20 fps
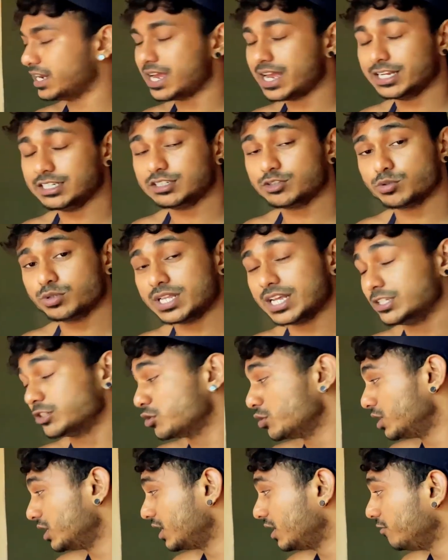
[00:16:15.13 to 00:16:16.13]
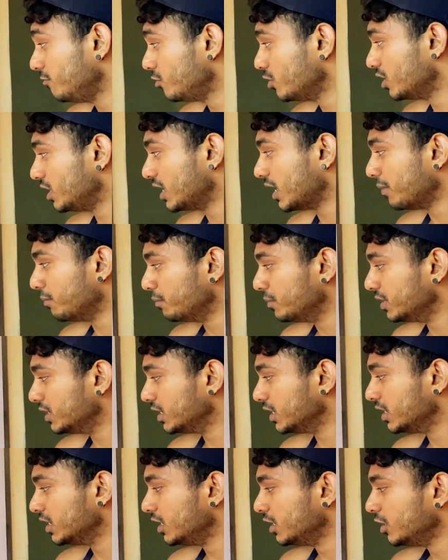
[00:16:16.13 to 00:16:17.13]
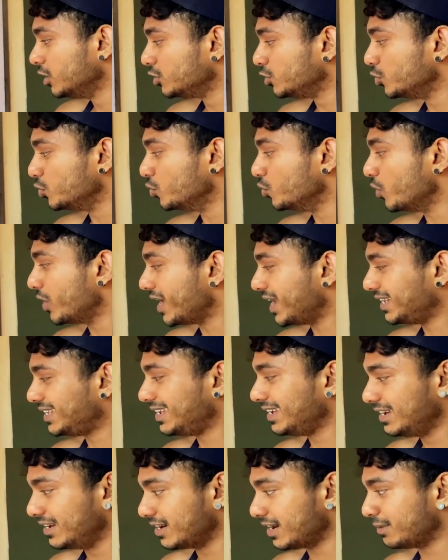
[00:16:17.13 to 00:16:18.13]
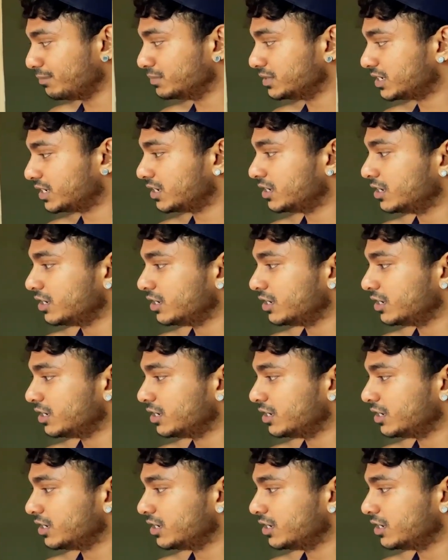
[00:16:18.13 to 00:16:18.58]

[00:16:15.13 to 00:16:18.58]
and so that's going to give you a number to 80 grams.